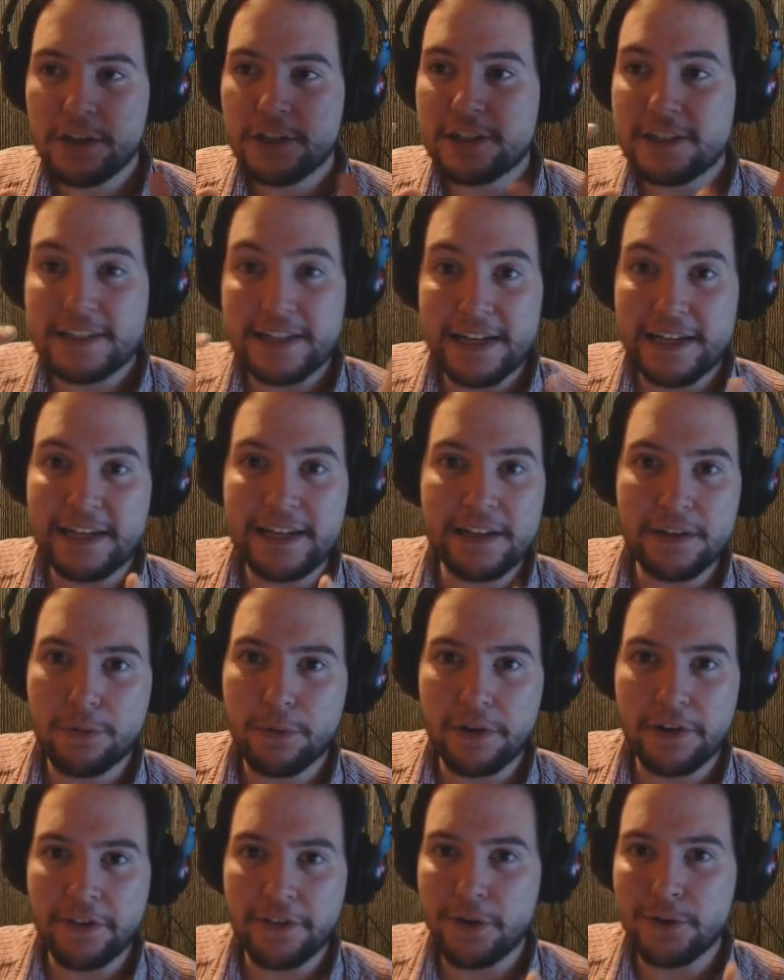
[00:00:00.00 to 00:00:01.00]
stealing
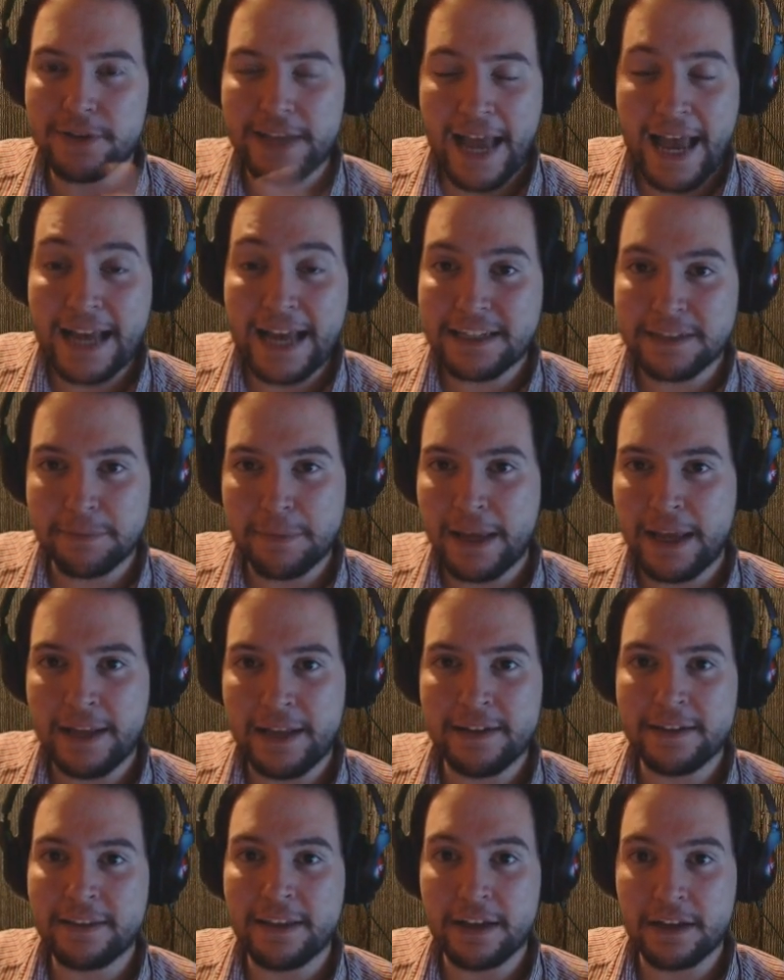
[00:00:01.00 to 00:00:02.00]
one of those
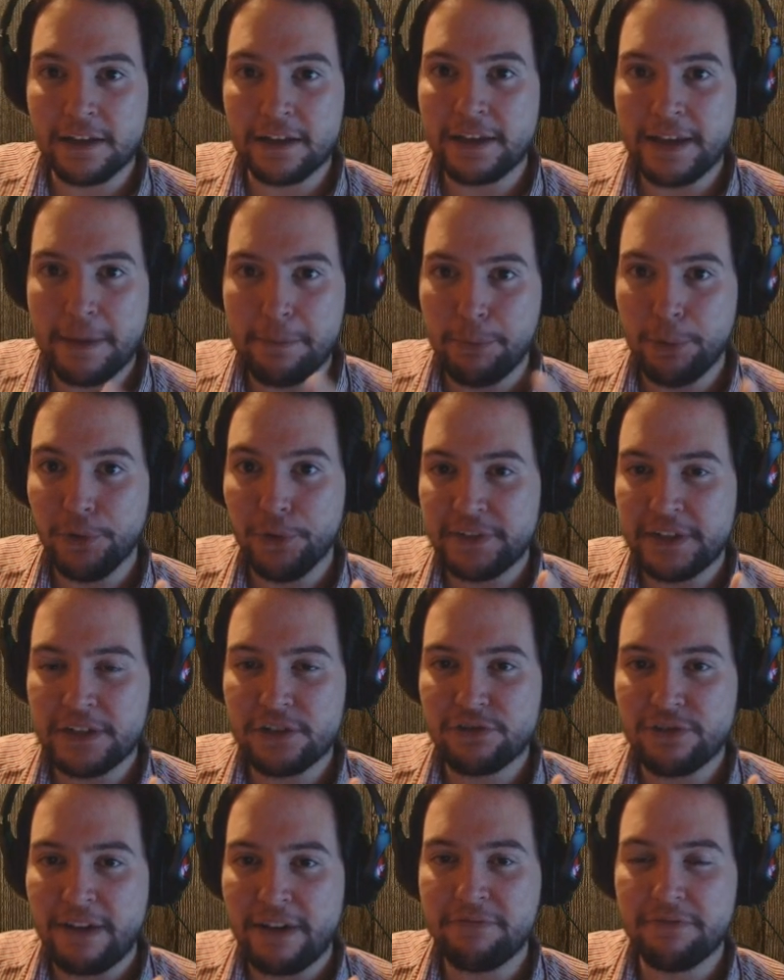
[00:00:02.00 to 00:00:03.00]
axemen that can get buffed in
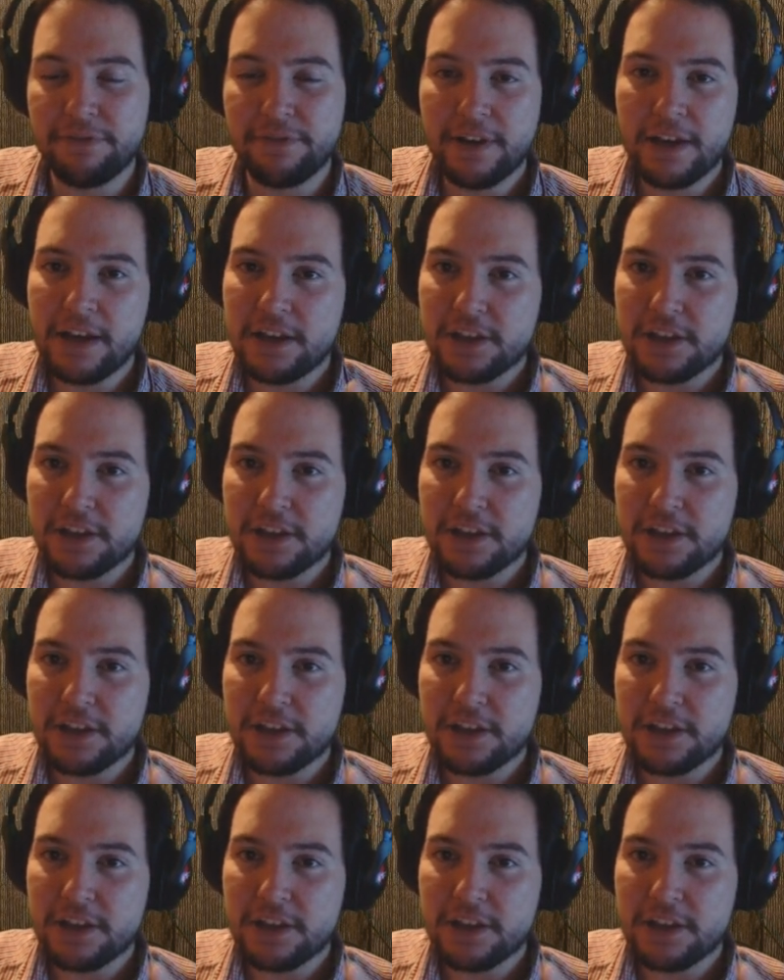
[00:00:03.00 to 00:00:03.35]
strength.